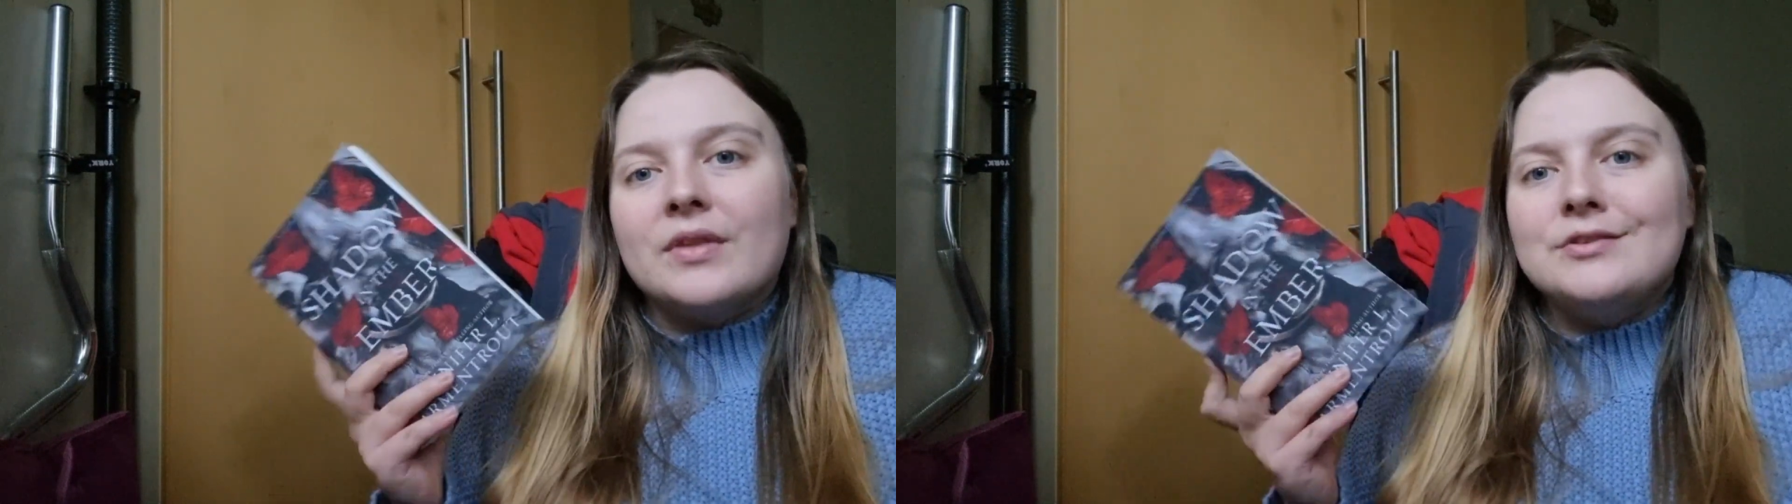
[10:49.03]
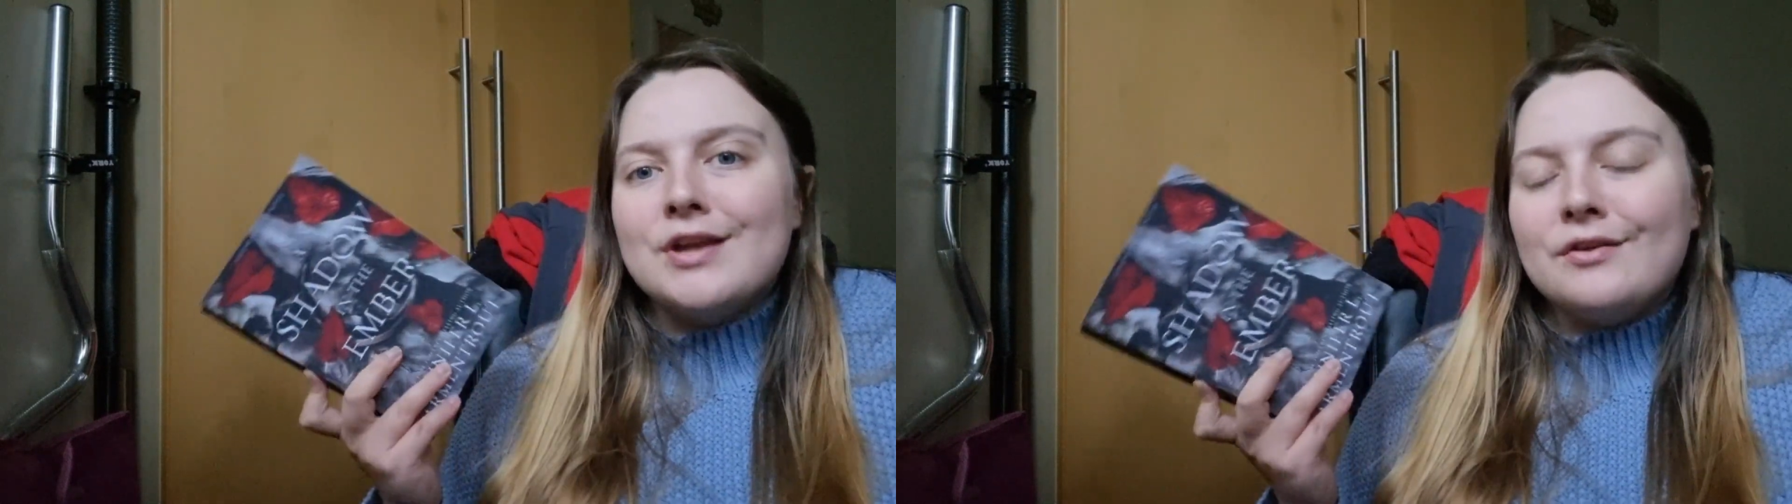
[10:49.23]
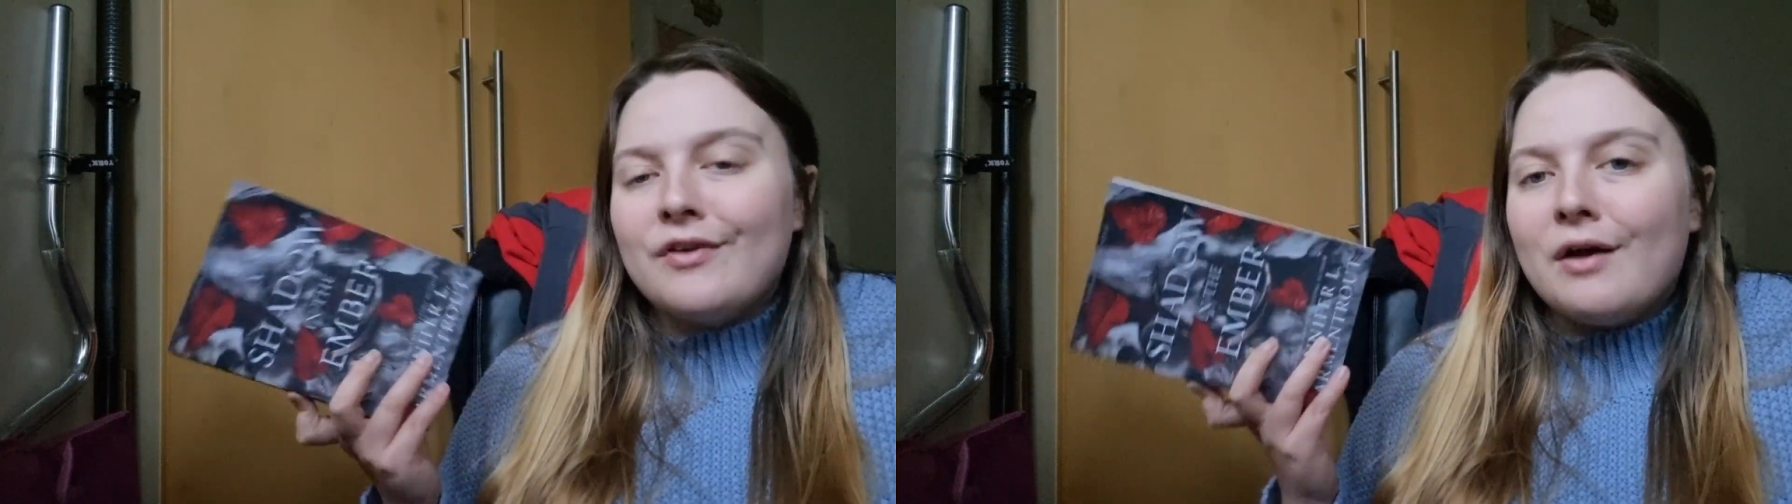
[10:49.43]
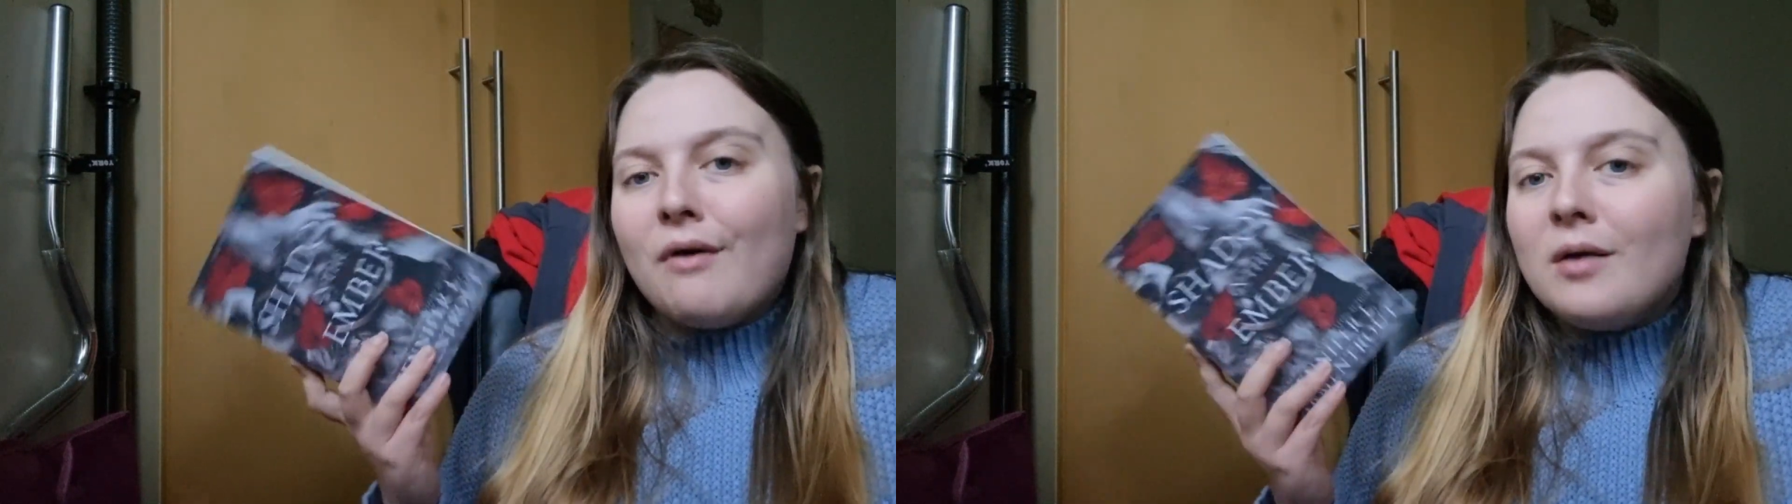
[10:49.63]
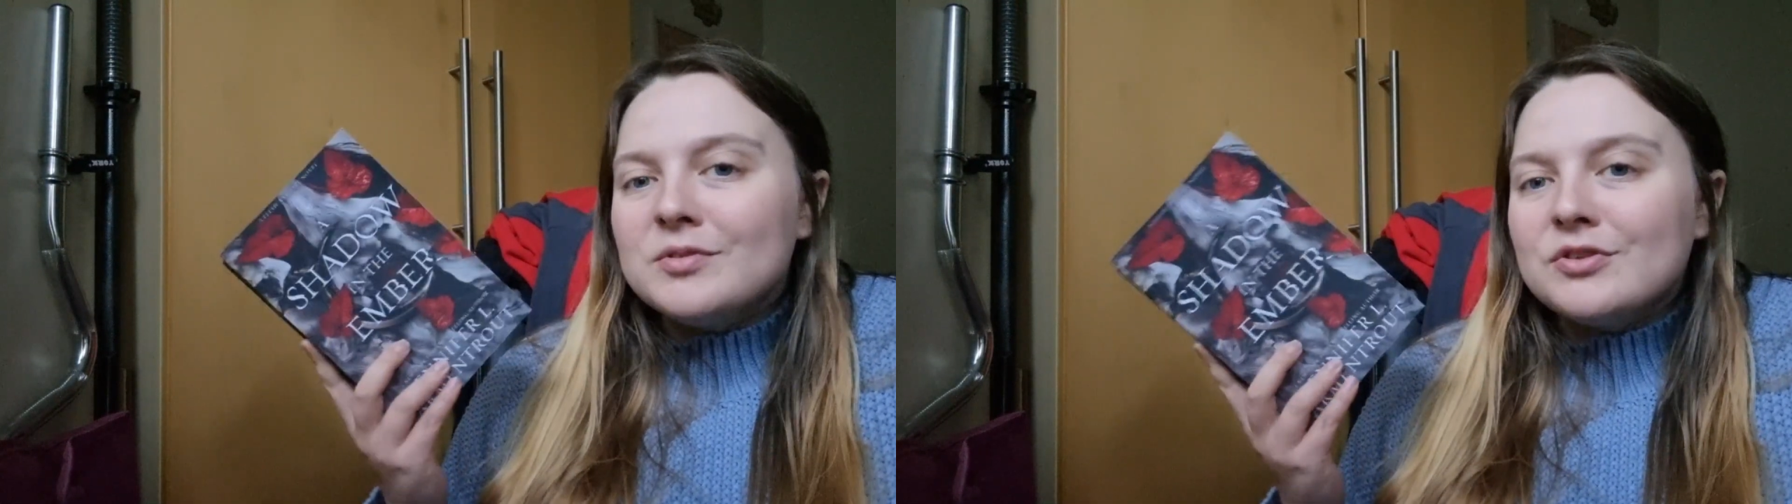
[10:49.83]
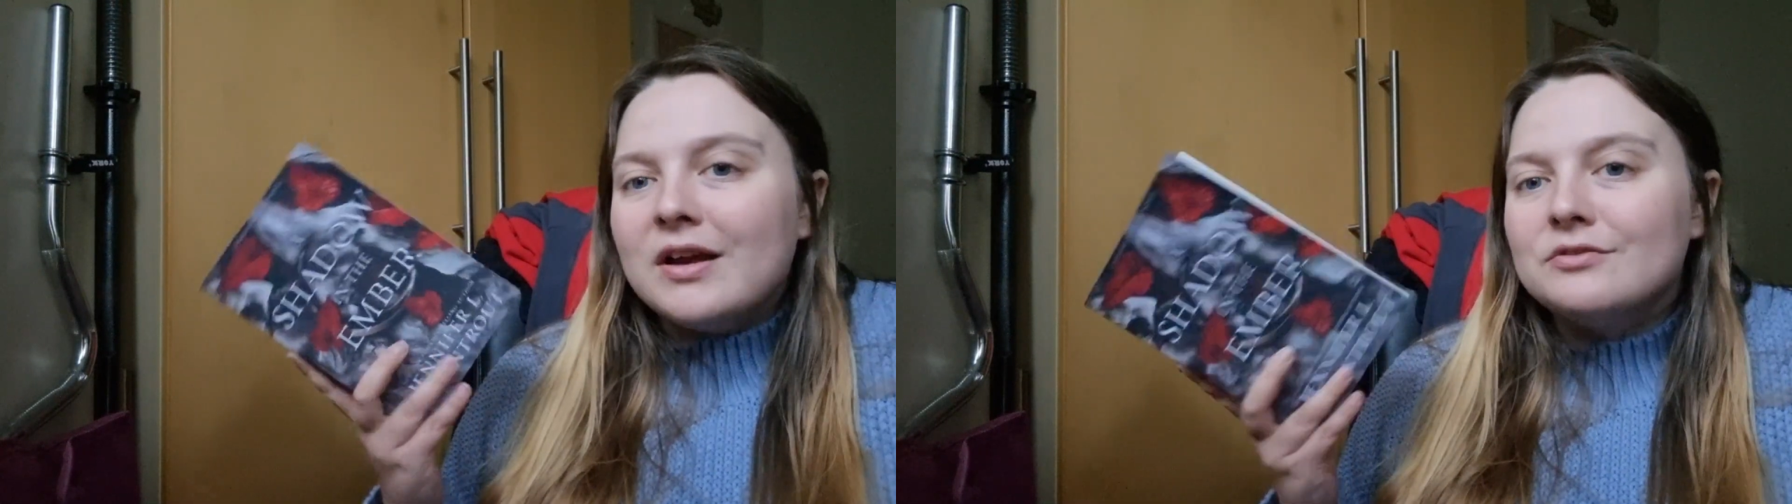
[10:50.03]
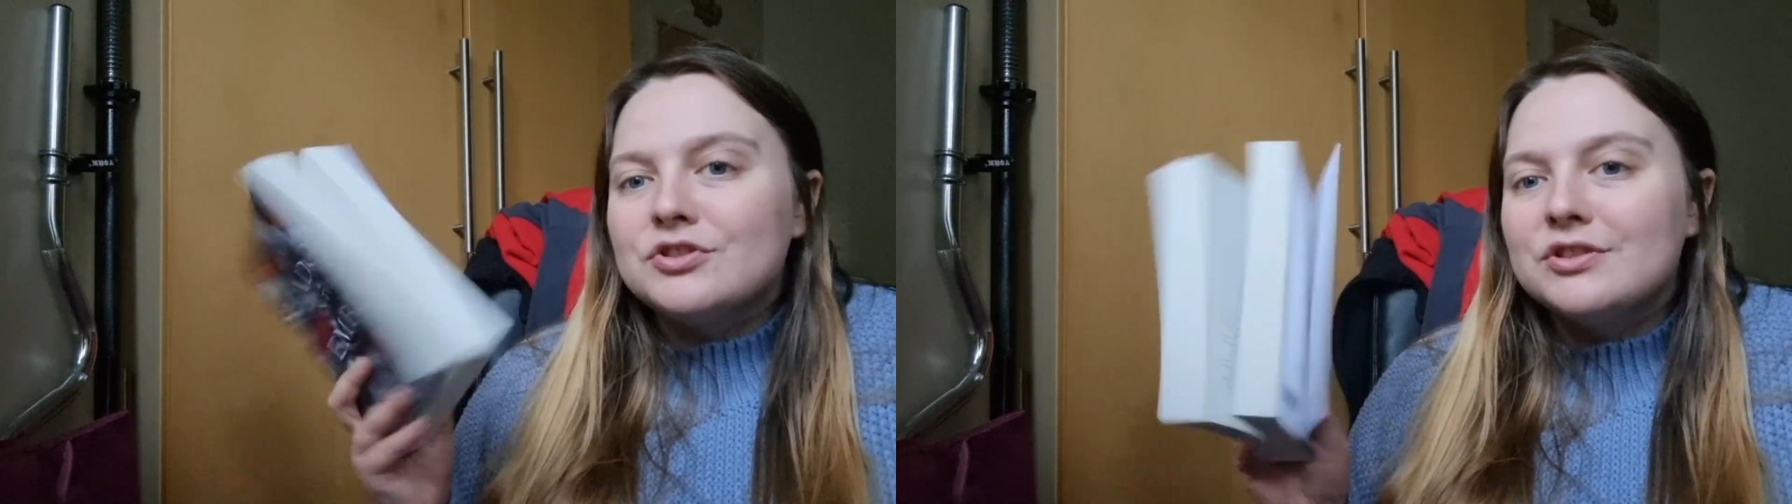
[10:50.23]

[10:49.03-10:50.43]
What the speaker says: Jennifer L. Armentrout